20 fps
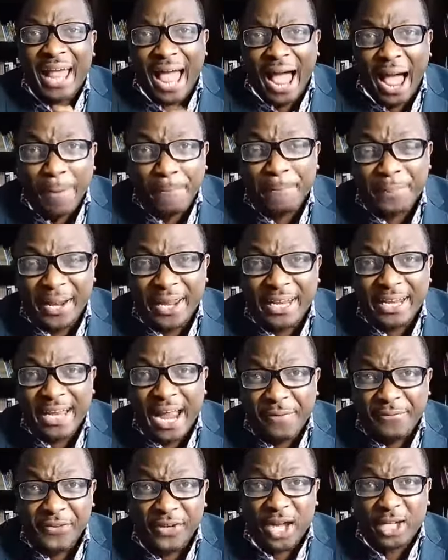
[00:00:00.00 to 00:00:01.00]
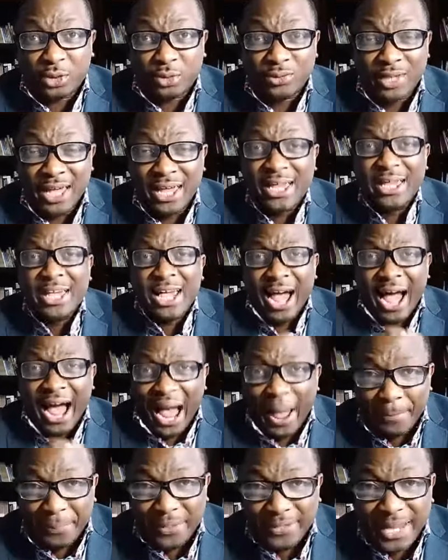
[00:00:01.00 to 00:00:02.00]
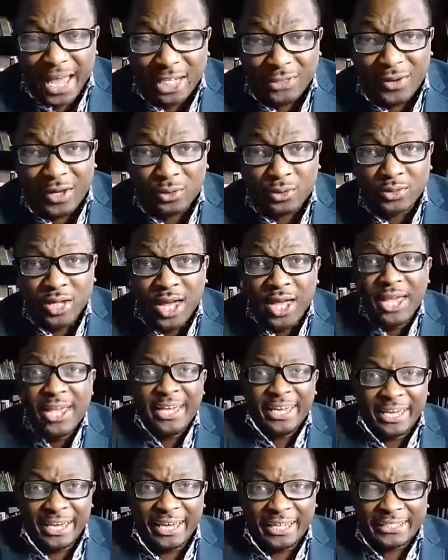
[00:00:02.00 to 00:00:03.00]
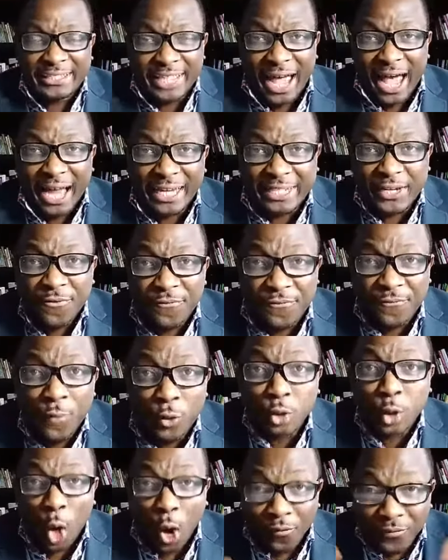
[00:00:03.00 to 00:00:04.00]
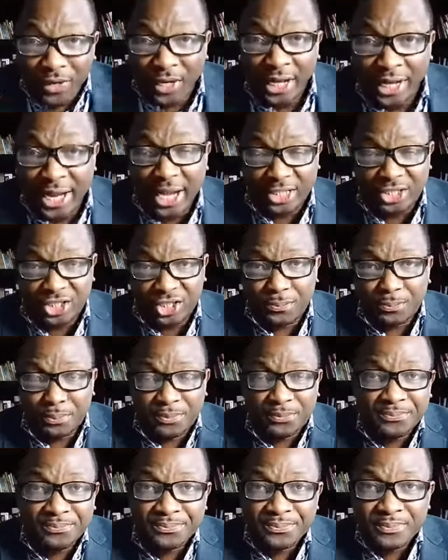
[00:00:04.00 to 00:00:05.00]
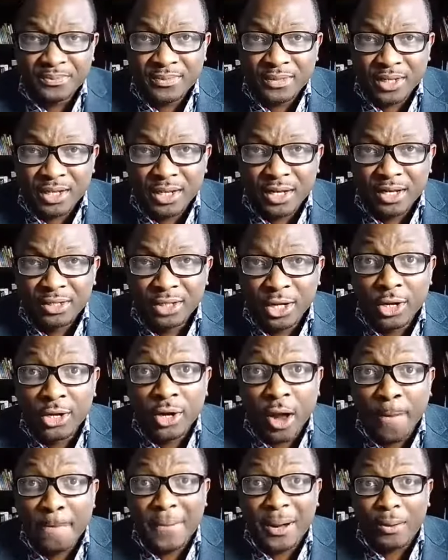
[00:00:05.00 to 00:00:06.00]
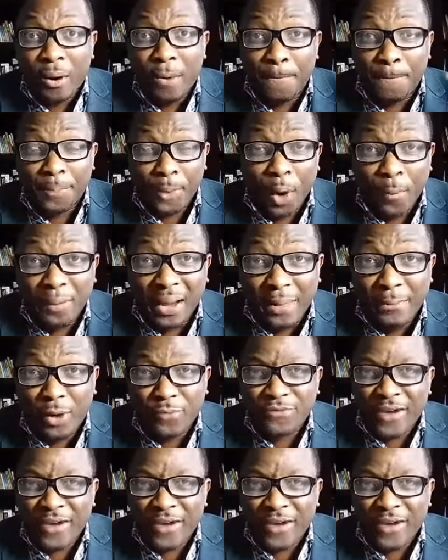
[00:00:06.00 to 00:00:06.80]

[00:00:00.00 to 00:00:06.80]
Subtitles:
happening in Africa today, happening in Nigeria today, is at the foot of leadership. The number one problem of